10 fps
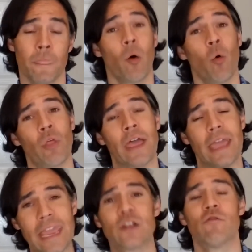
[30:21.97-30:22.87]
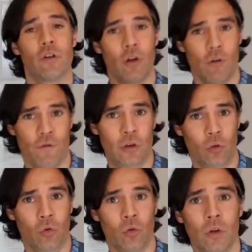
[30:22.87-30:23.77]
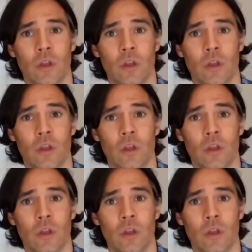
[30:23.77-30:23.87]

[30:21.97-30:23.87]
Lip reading: or they're ignorant of the law.